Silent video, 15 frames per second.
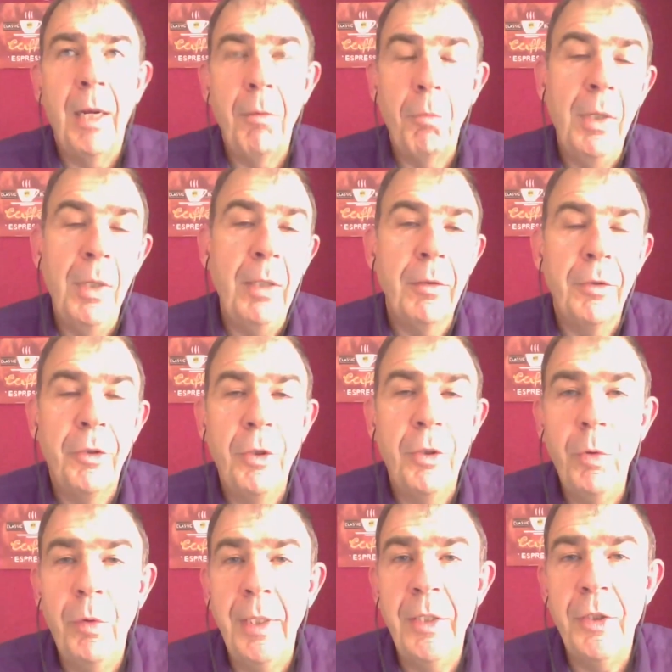well,
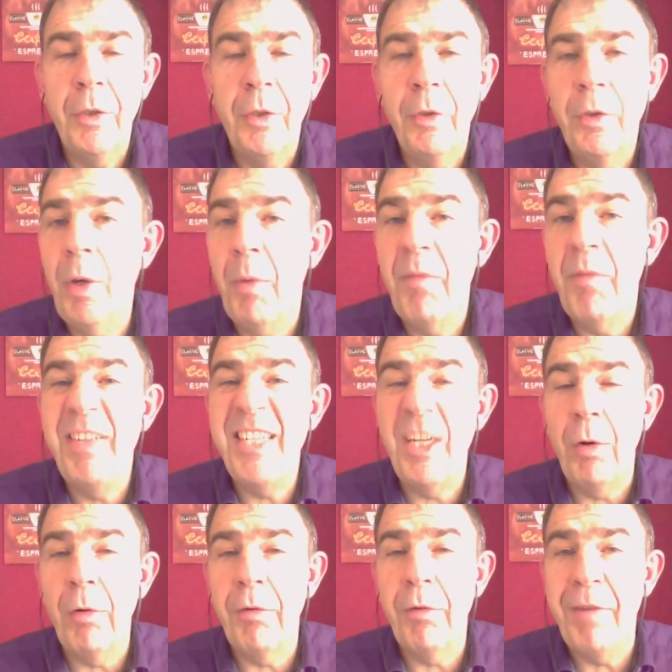two things. You could go and visit
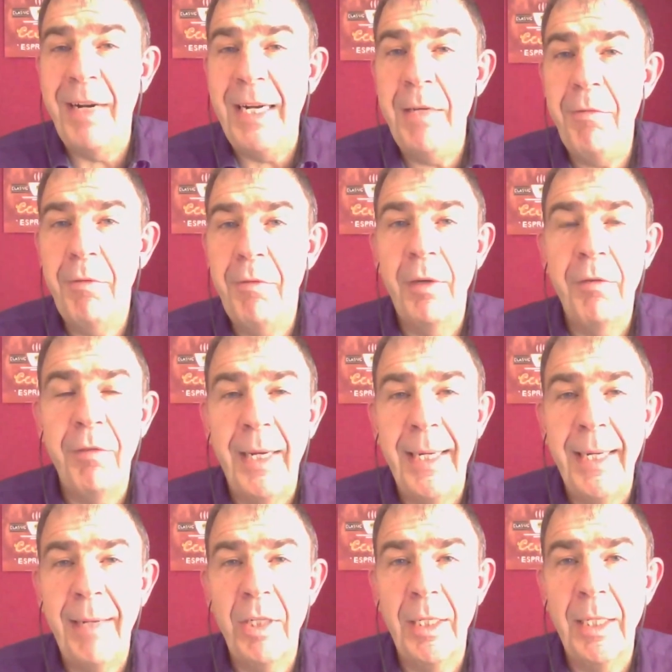all five and
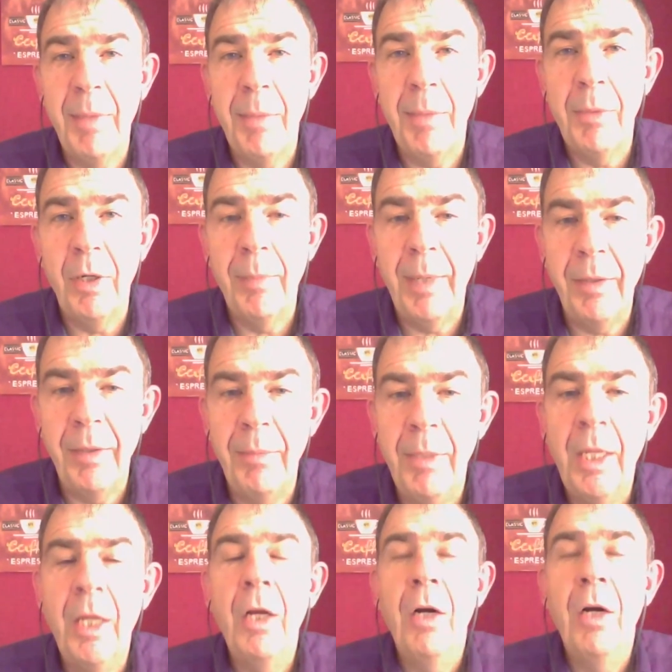find out a little bit more about them,
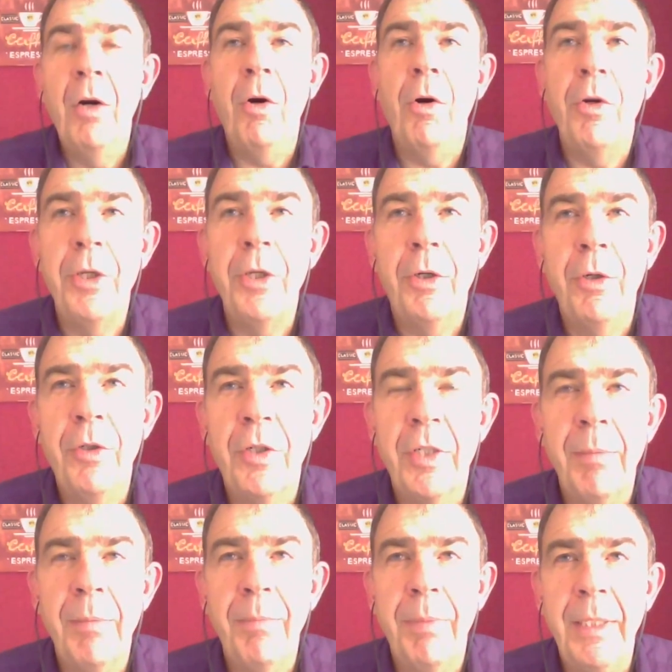or you could
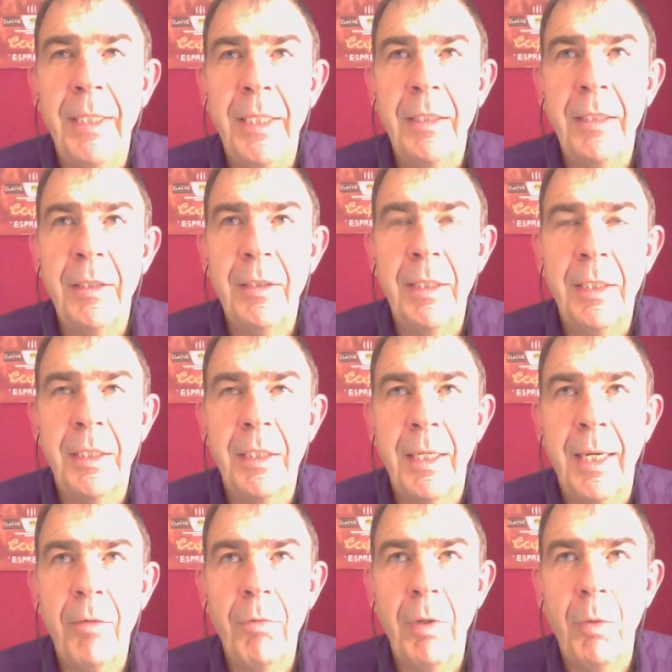simply
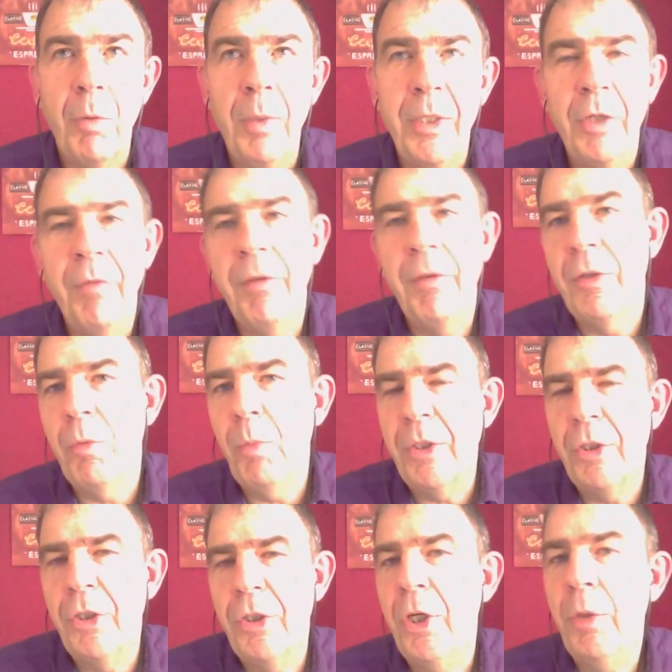decide, well, which
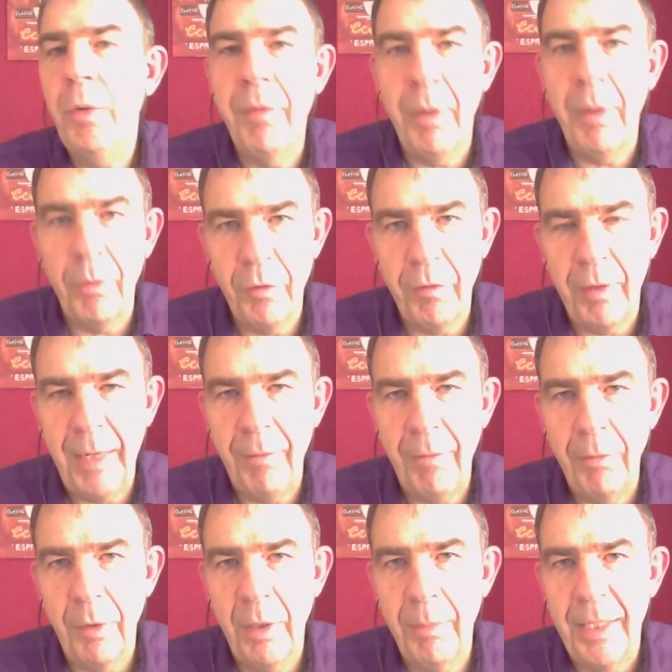two of those five
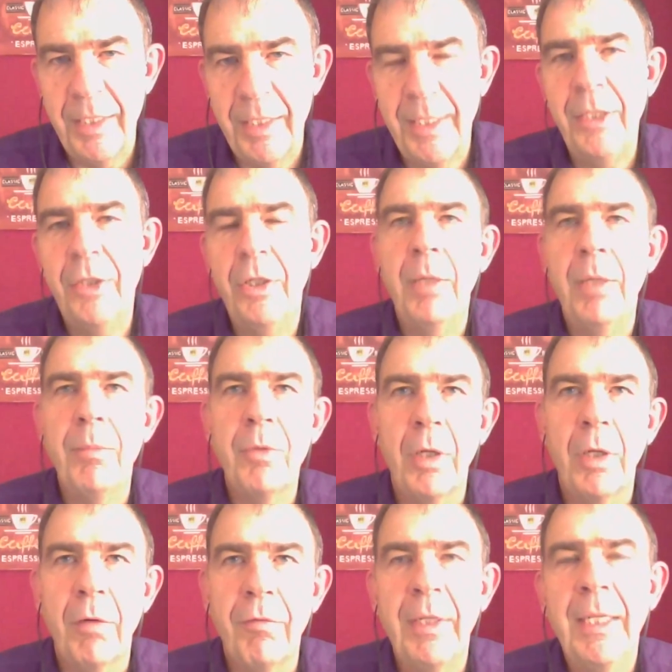look the best in terms
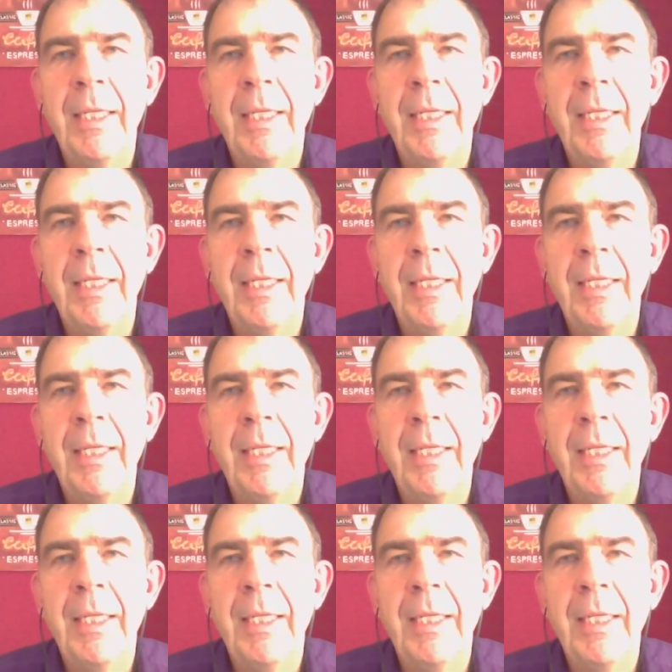of